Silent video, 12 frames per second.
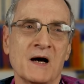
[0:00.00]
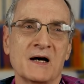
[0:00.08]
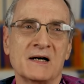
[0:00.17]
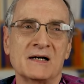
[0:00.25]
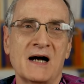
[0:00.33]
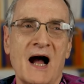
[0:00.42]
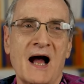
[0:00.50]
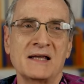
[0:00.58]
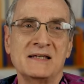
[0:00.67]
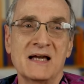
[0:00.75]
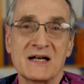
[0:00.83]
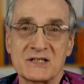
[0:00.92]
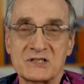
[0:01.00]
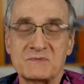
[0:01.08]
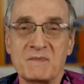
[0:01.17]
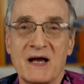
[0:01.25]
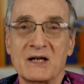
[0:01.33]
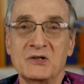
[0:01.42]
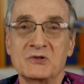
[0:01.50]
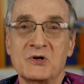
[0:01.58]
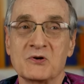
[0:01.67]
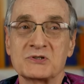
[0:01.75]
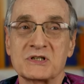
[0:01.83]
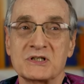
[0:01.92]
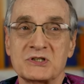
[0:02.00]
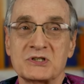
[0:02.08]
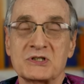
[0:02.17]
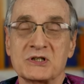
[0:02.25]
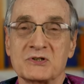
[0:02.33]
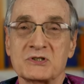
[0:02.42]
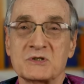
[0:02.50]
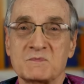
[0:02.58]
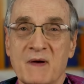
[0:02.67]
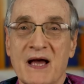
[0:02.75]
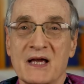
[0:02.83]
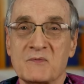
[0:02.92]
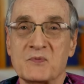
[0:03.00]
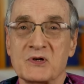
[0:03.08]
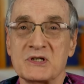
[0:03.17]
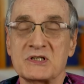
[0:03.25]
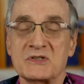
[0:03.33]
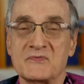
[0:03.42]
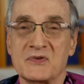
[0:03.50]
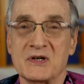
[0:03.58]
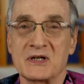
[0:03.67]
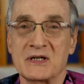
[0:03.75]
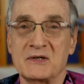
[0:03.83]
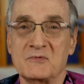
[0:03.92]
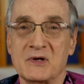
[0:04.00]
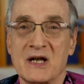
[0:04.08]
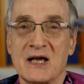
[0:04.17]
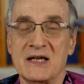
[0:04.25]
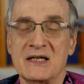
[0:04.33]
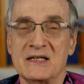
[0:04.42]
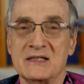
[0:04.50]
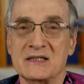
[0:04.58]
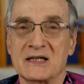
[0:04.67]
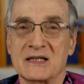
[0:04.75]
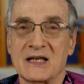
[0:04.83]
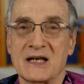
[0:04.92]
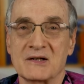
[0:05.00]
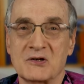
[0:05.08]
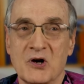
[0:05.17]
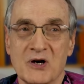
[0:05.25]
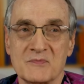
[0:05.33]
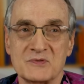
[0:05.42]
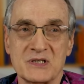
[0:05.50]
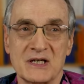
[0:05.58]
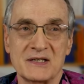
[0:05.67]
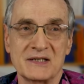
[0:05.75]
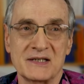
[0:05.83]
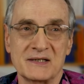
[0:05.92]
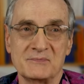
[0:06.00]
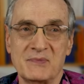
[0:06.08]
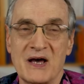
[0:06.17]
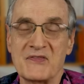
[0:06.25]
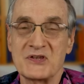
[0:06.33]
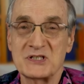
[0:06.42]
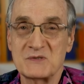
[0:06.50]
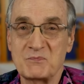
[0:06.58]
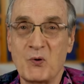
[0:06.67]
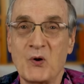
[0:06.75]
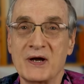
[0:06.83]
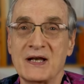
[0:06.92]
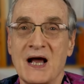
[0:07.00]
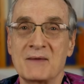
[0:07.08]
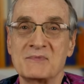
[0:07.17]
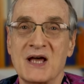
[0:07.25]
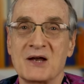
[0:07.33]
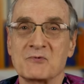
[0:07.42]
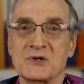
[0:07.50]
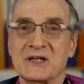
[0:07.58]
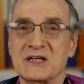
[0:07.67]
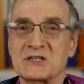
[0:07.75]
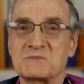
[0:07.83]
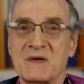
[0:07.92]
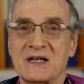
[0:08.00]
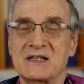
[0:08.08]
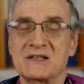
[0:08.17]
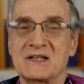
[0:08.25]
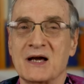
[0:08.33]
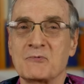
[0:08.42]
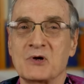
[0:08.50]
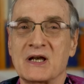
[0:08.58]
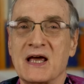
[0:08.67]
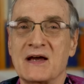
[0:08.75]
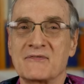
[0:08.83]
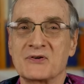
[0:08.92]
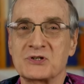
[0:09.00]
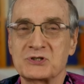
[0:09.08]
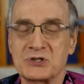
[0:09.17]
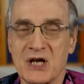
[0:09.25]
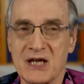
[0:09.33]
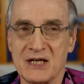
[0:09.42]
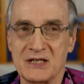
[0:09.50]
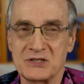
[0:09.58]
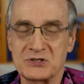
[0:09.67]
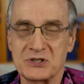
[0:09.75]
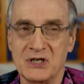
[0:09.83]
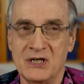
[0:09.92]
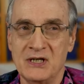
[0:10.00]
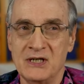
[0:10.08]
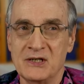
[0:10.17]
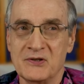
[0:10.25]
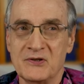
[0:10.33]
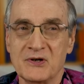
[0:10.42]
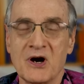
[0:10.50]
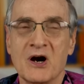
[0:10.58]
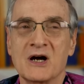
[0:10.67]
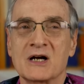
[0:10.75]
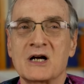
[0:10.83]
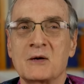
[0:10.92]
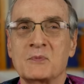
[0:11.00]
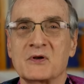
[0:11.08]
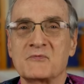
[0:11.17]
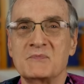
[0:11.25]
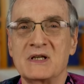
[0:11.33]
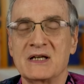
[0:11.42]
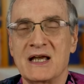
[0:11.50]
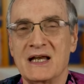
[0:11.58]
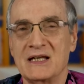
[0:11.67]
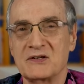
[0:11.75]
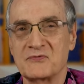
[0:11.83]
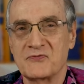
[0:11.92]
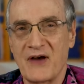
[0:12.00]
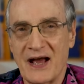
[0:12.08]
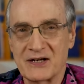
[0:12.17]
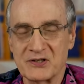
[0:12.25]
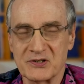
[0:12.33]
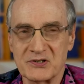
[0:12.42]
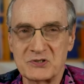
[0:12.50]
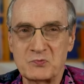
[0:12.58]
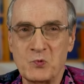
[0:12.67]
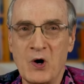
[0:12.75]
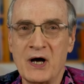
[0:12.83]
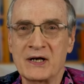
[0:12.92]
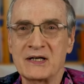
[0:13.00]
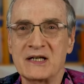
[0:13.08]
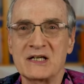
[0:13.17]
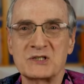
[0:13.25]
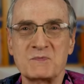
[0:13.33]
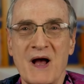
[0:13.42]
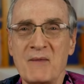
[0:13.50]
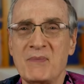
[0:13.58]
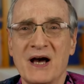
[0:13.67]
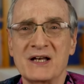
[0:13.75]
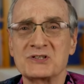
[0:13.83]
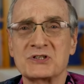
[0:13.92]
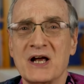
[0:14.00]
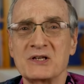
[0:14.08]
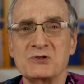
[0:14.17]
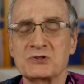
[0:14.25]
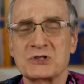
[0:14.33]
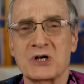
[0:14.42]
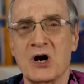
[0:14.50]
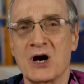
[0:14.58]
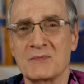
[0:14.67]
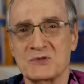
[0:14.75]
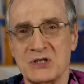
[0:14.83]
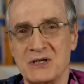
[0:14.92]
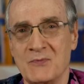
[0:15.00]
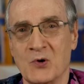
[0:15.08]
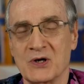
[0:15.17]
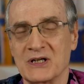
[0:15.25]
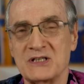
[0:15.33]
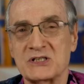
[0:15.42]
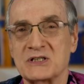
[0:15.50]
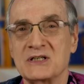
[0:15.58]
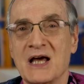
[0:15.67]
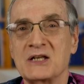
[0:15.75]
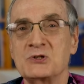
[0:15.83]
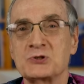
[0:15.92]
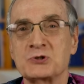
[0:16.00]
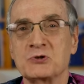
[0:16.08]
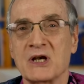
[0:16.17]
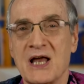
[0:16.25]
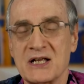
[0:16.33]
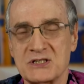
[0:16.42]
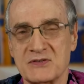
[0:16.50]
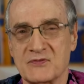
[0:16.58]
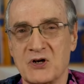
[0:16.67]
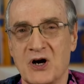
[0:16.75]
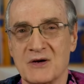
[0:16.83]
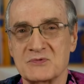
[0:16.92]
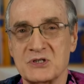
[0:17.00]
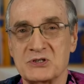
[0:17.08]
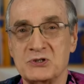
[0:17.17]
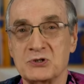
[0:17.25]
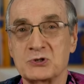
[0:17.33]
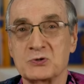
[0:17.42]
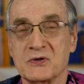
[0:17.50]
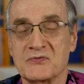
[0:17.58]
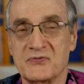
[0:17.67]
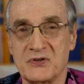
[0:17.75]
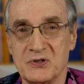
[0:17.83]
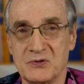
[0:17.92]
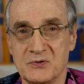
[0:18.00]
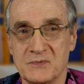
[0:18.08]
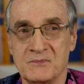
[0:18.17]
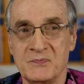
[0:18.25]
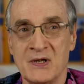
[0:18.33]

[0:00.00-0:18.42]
Uh, yes, my glucose can still spike pretty severely when I eat a lot of carbs, and uh, by this point, I'm not really expecting that will ever change. There are a couple of mitigating factors. One is my body's not used to carbs anymore, at least not used to lots of carbs. It's used to a few.